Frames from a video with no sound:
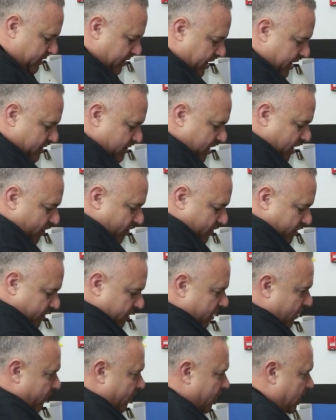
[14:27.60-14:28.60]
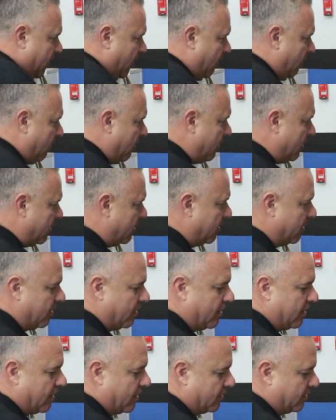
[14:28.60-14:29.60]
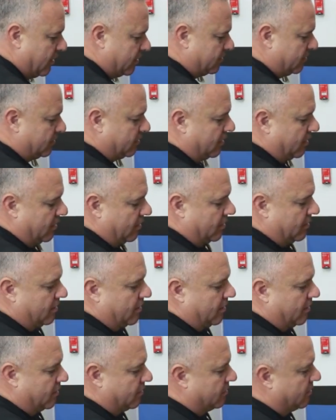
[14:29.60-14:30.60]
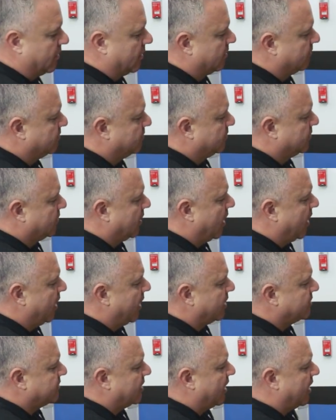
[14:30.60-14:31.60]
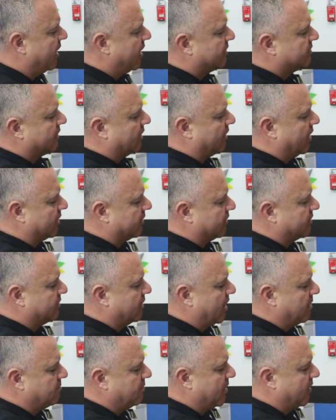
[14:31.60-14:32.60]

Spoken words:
change over to a different card. This is a Tri-Edge X. I like the shape